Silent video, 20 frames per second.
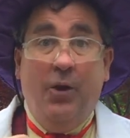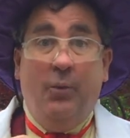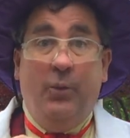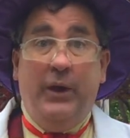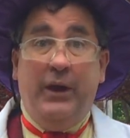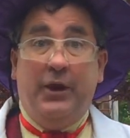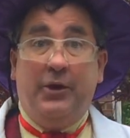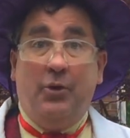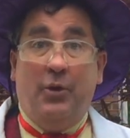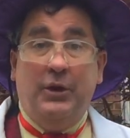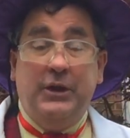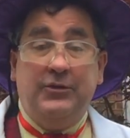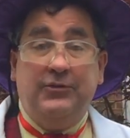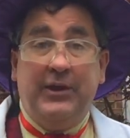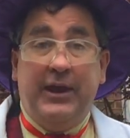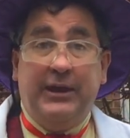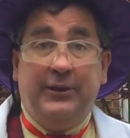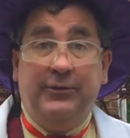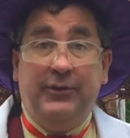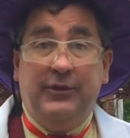We're going to
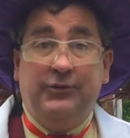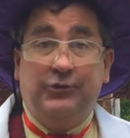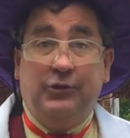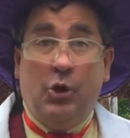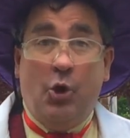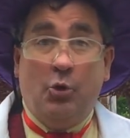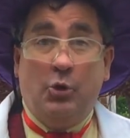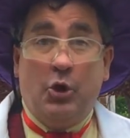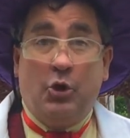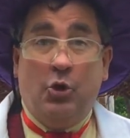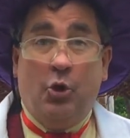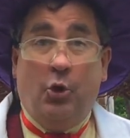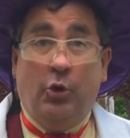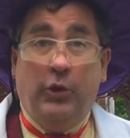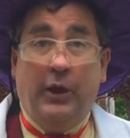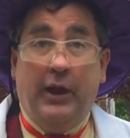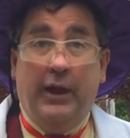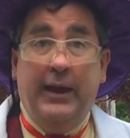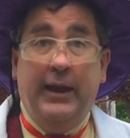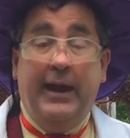take this
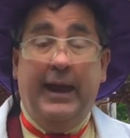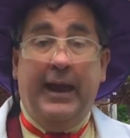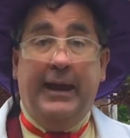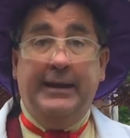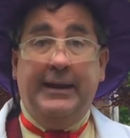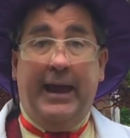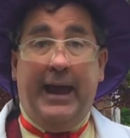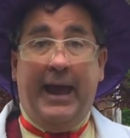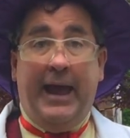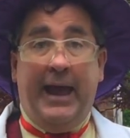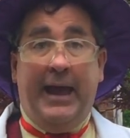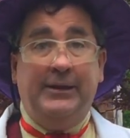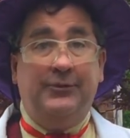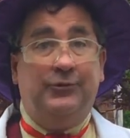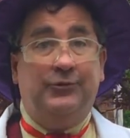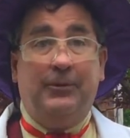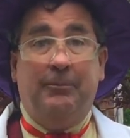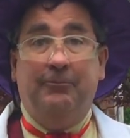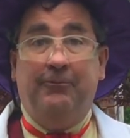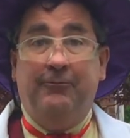Coca-Cola and add
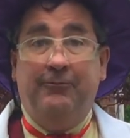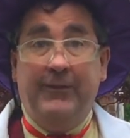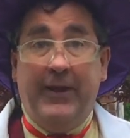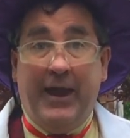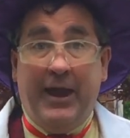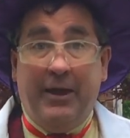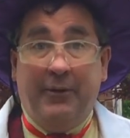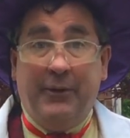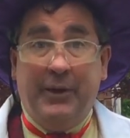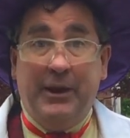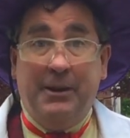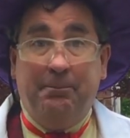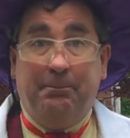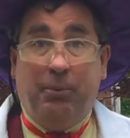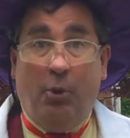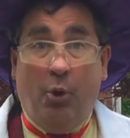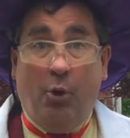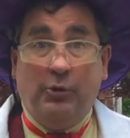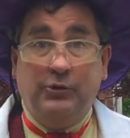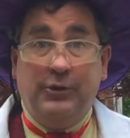some very
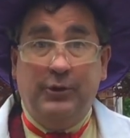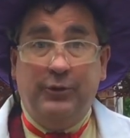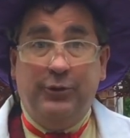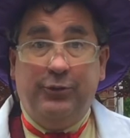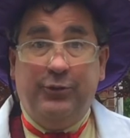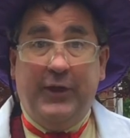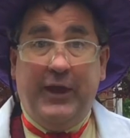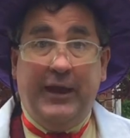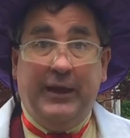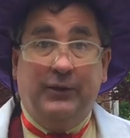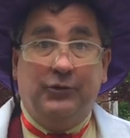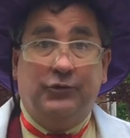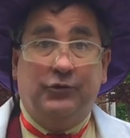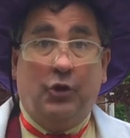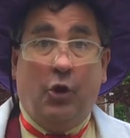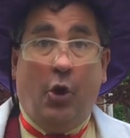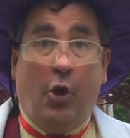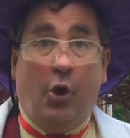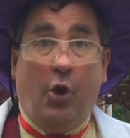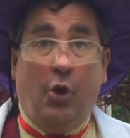important things
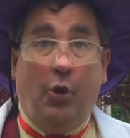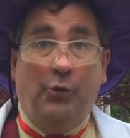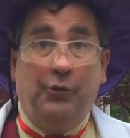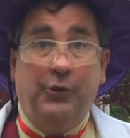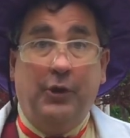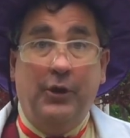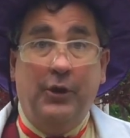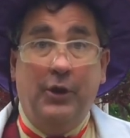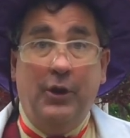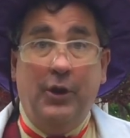called